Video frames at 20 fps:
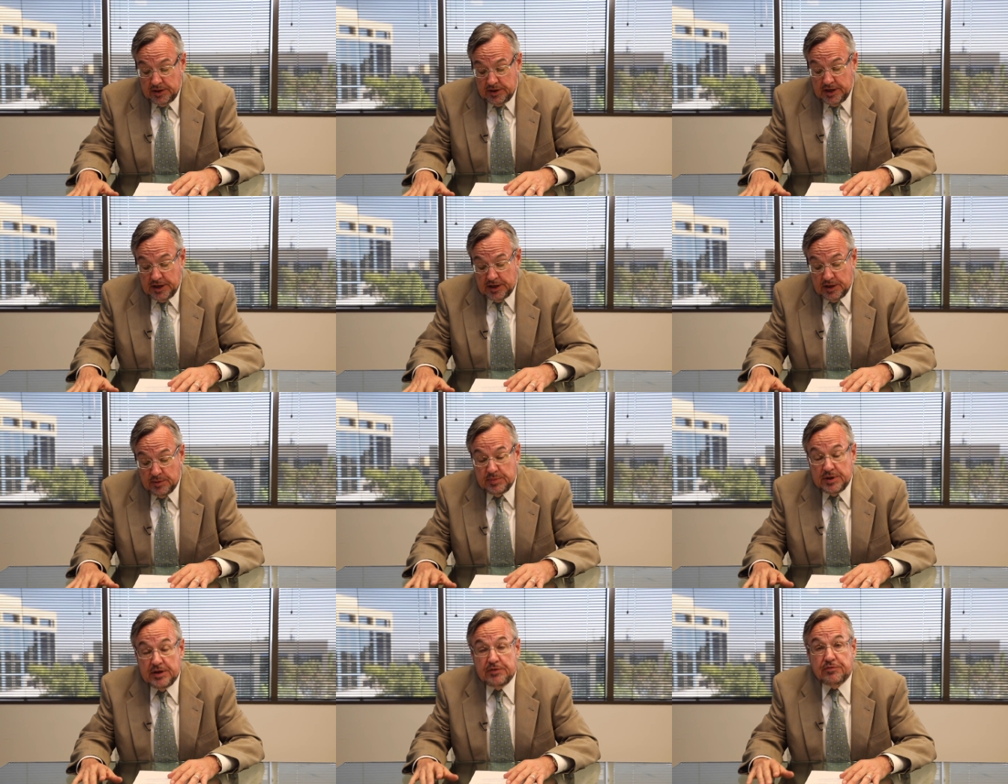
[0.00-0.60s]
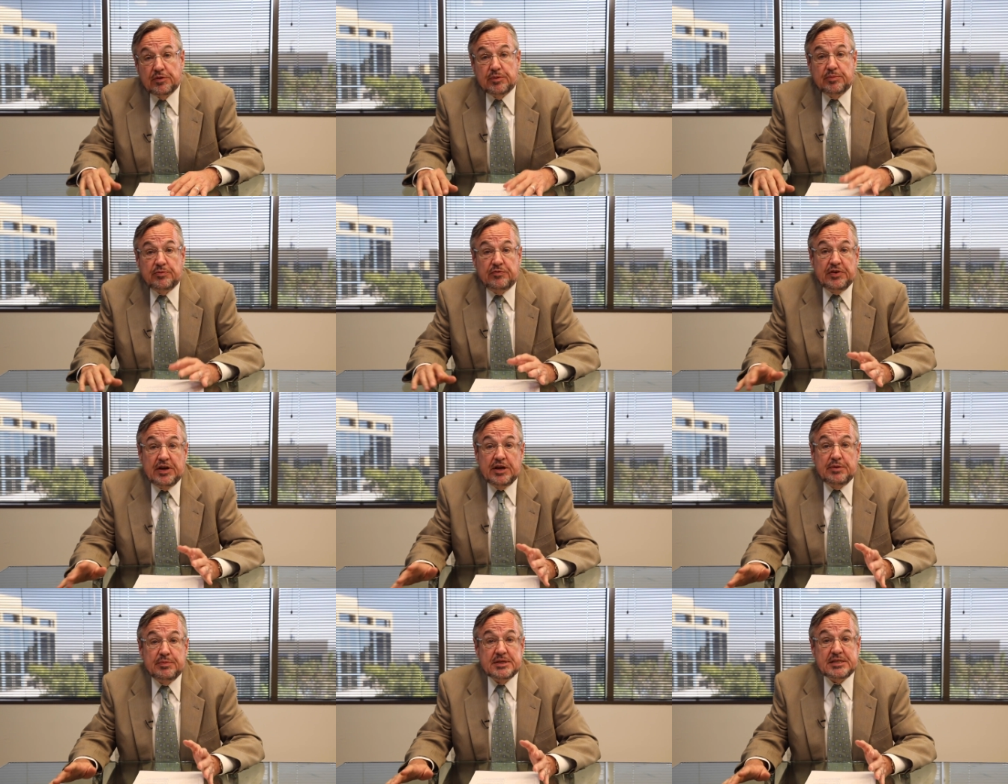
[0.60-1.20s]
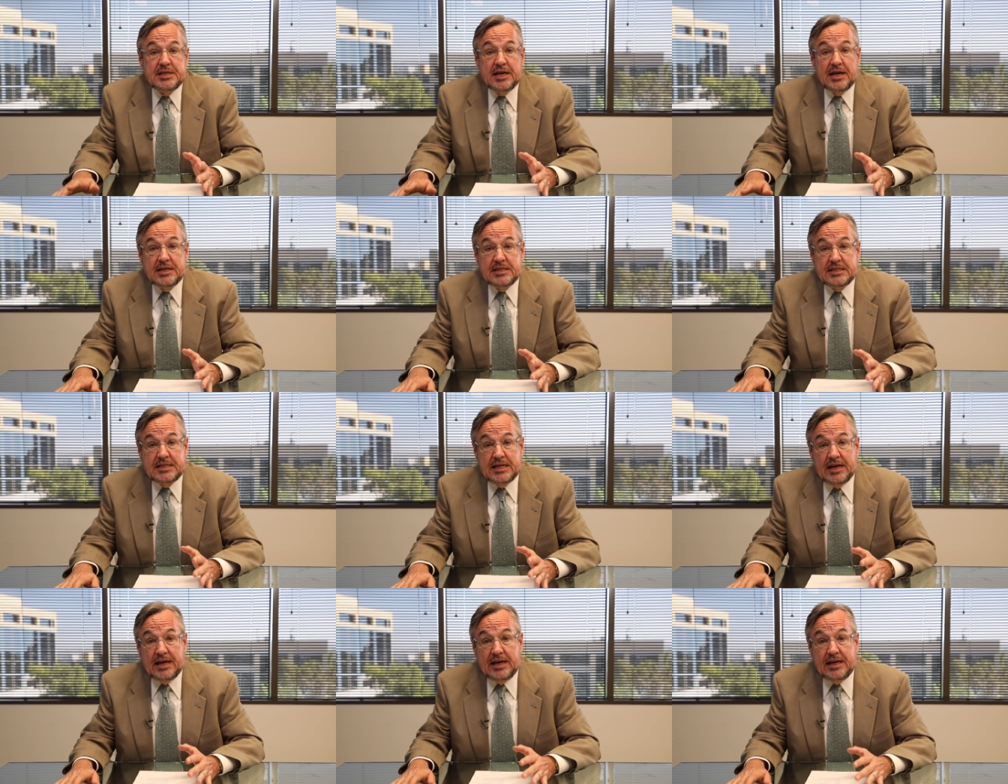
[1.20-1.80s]
They can be from famous
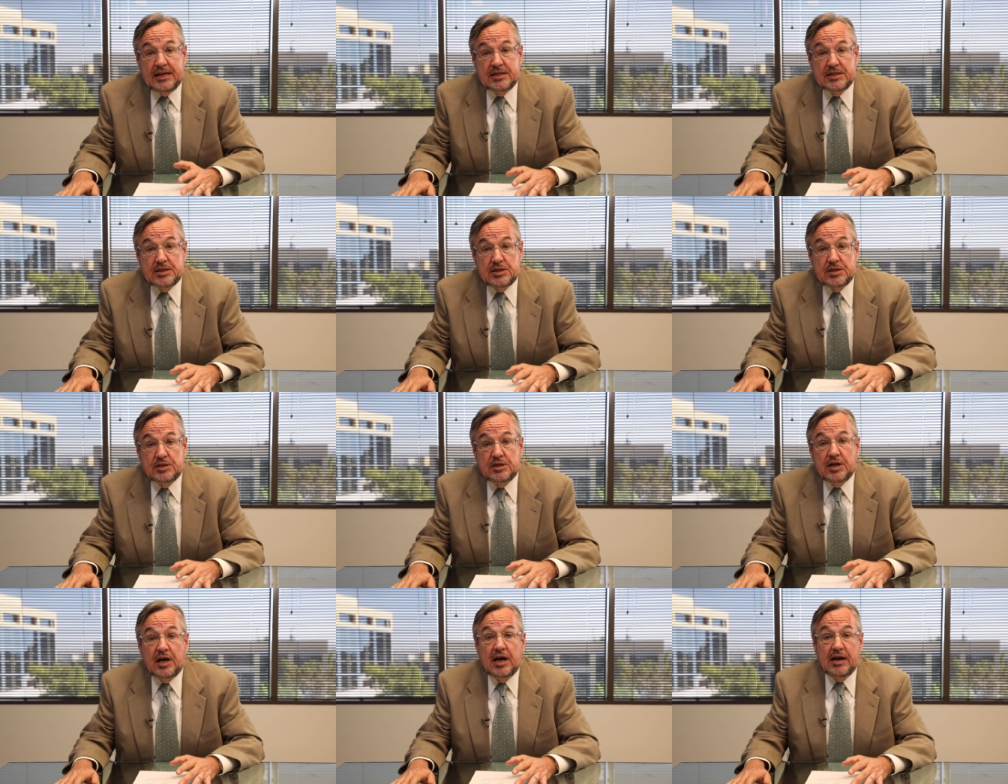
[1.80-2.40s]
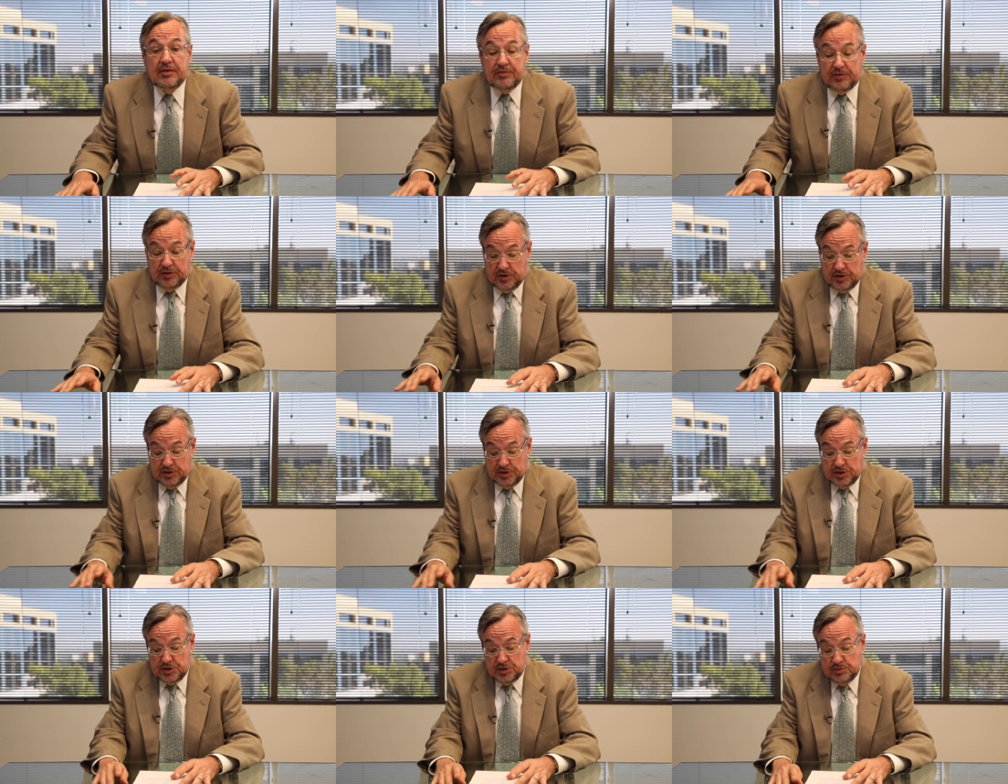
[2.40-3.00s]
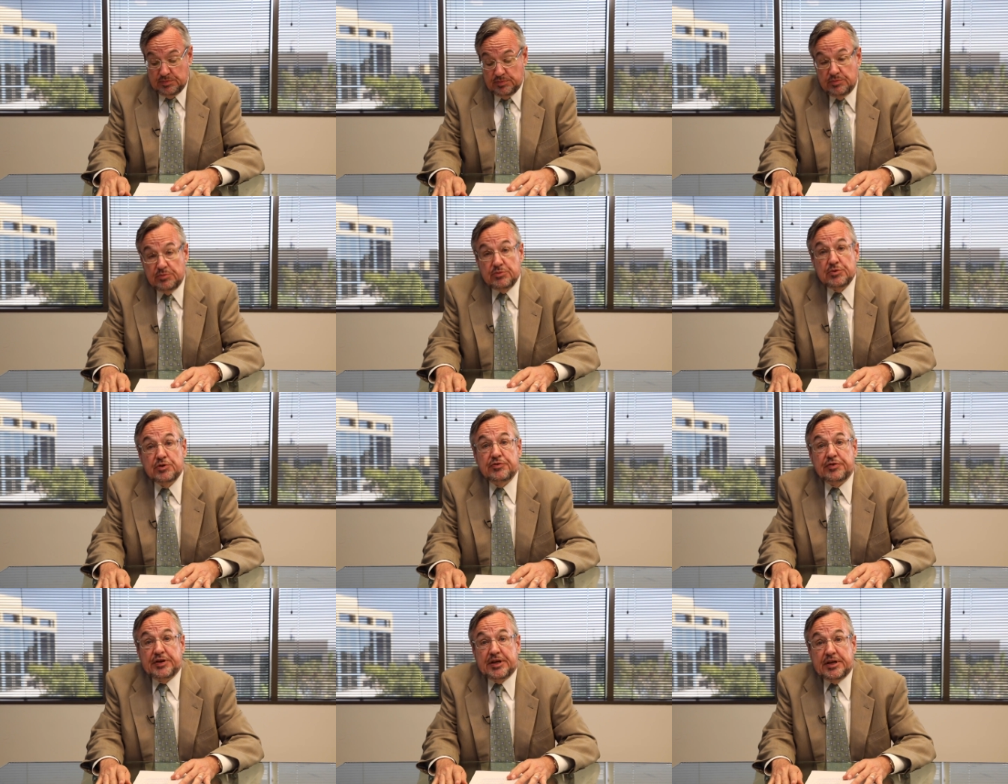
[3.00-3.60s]
essays, novels,
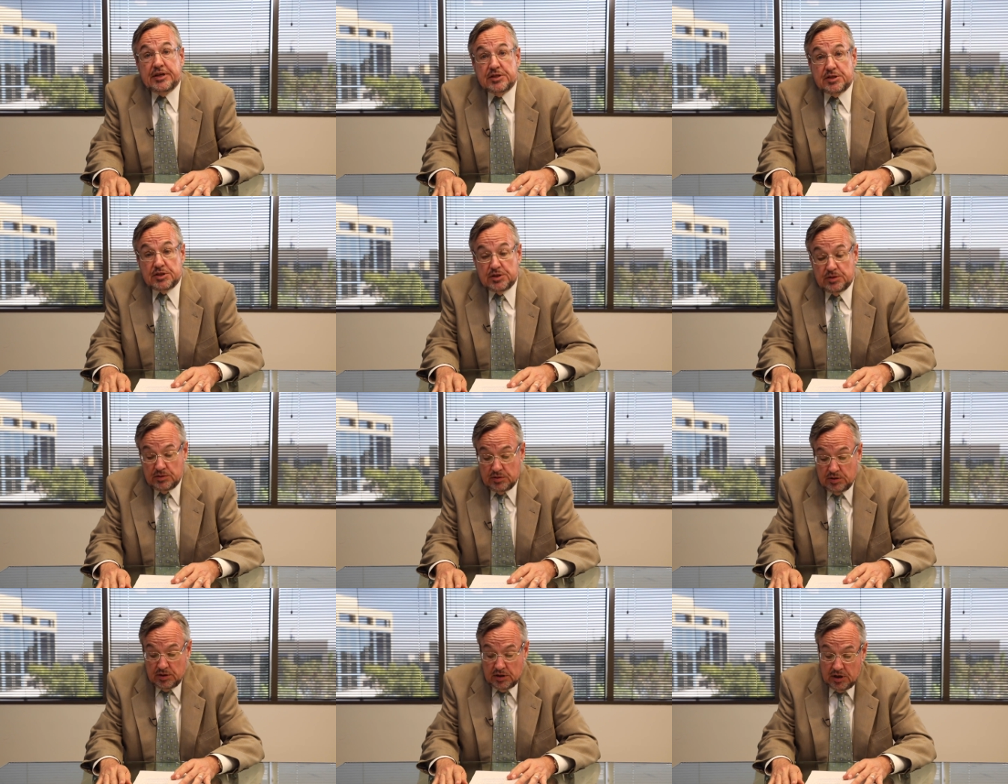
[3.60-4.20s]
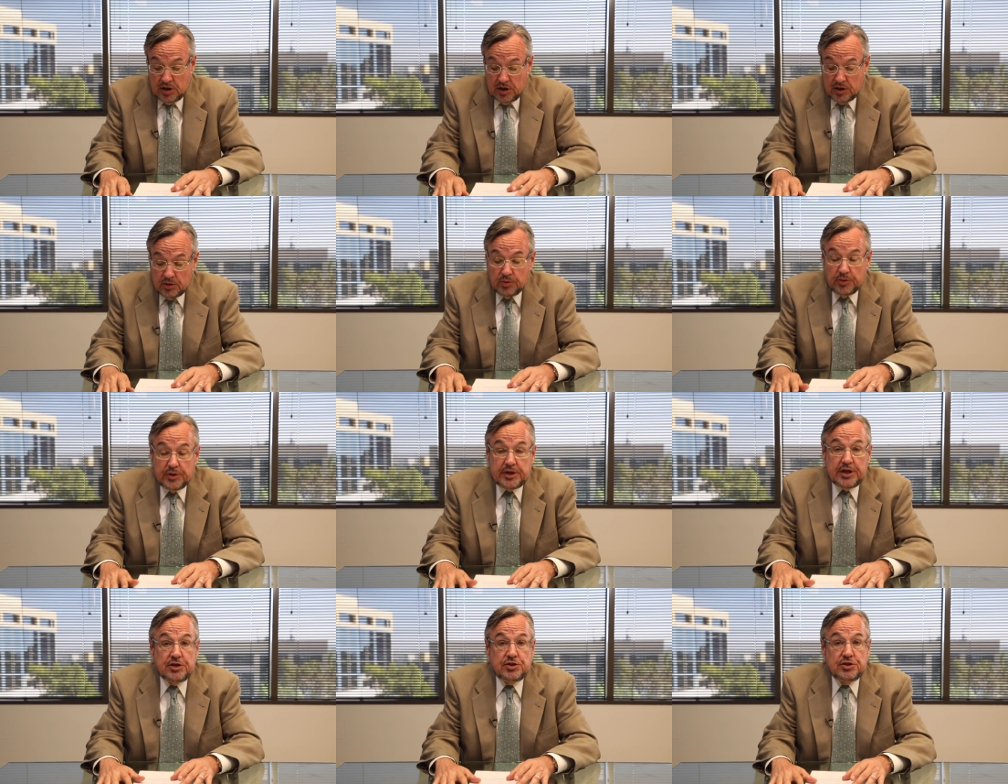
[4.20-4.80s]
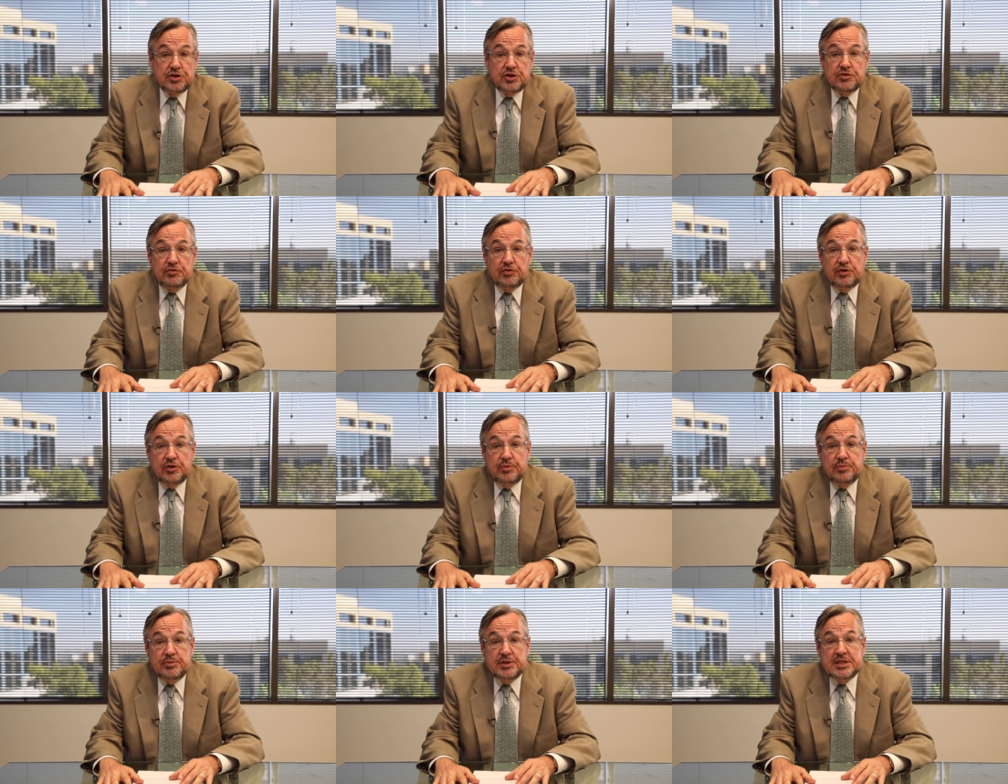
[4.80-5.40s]
movies, quotations
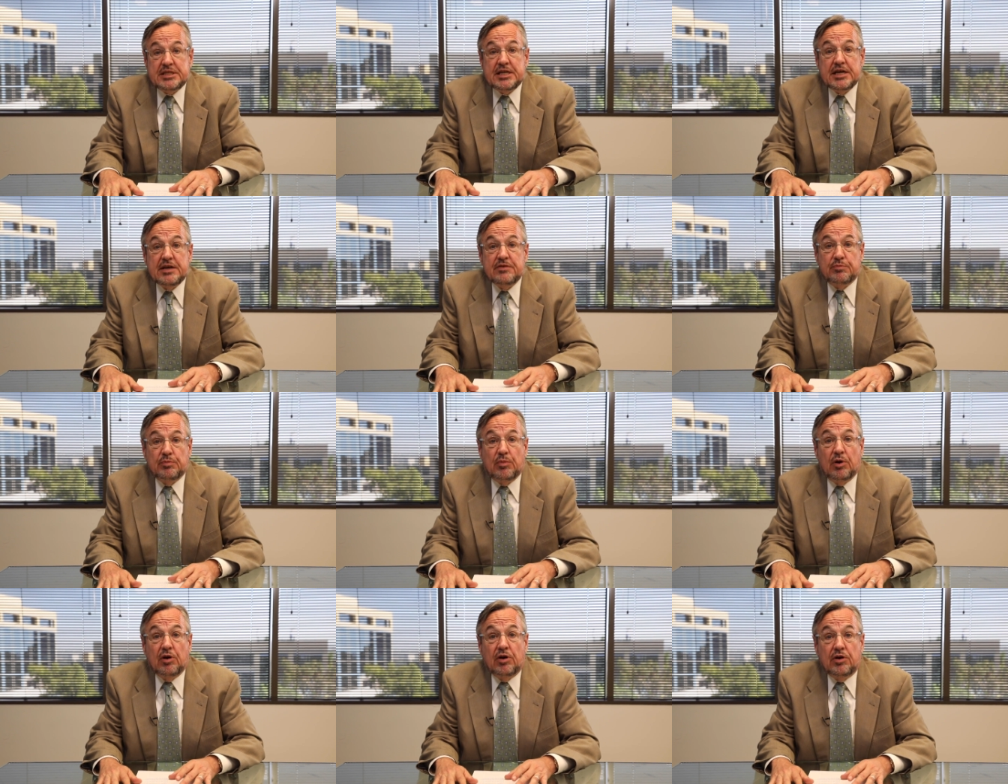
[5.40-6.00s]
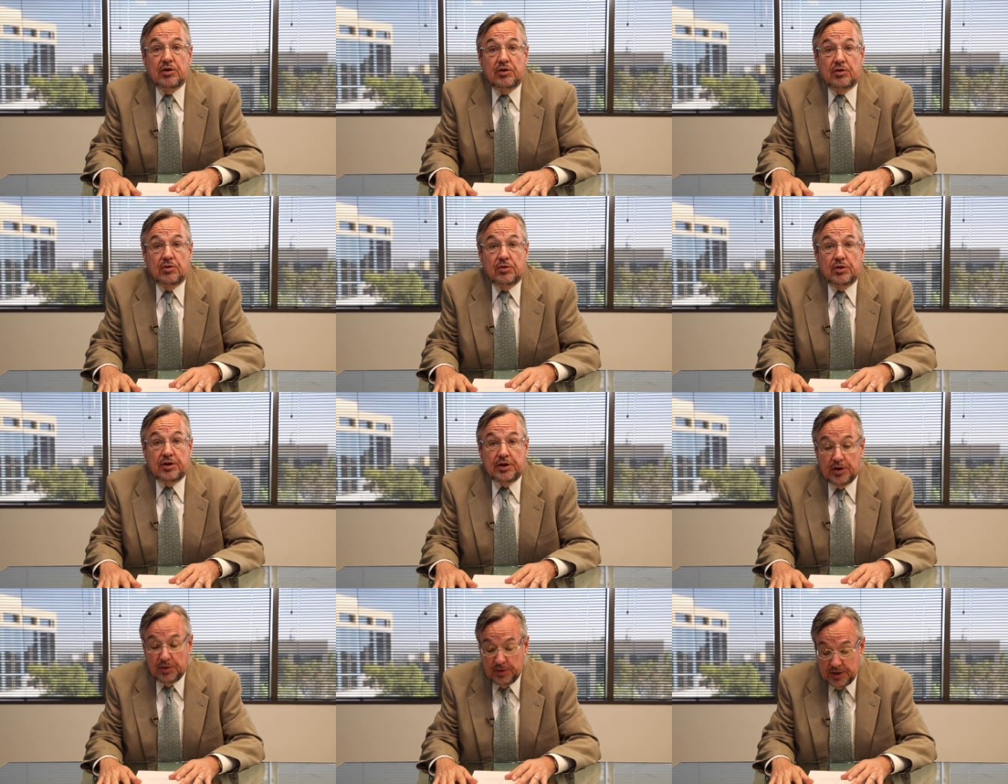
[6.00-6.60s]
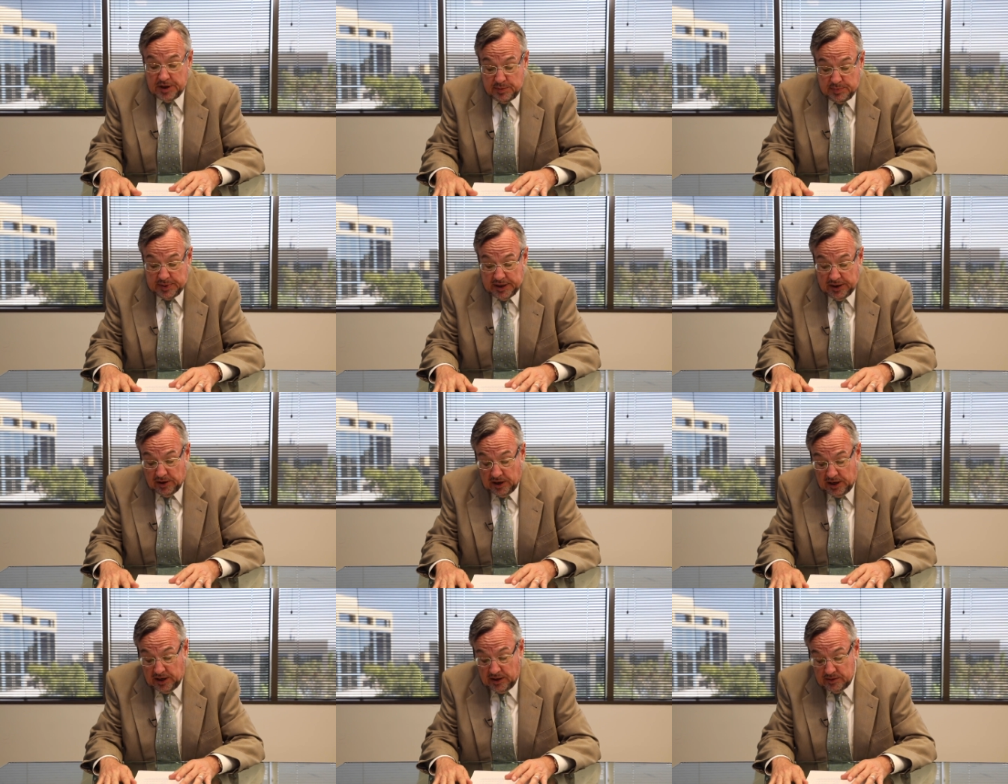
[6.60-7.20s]
from Steve Martin or Yogi
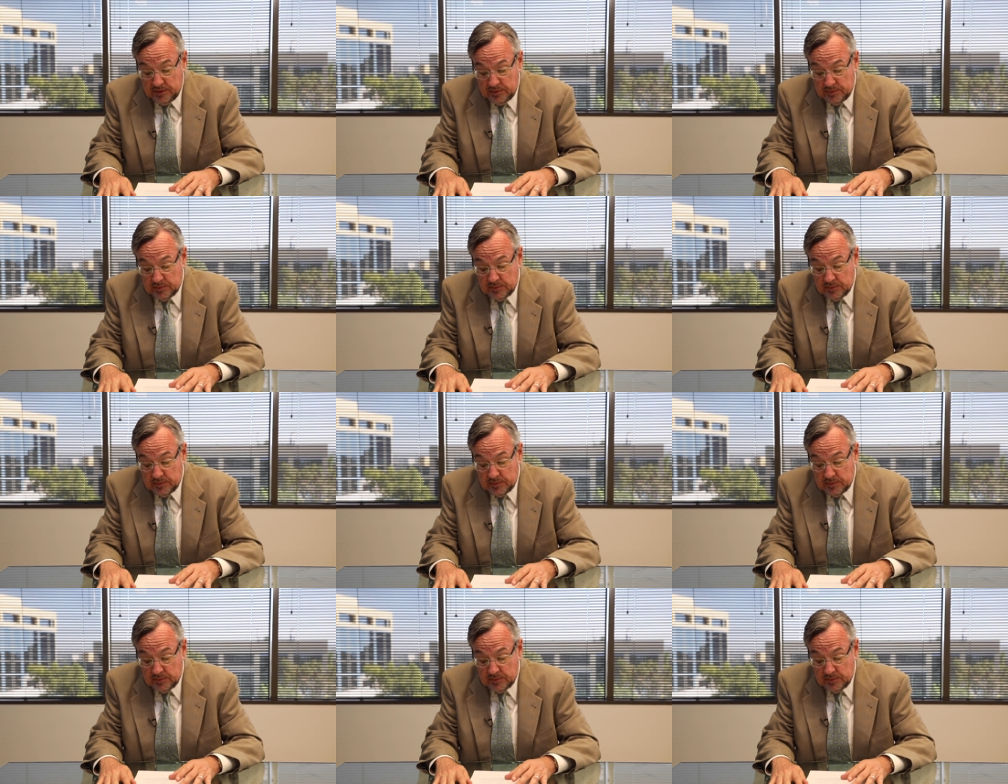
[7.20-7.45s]
Berra.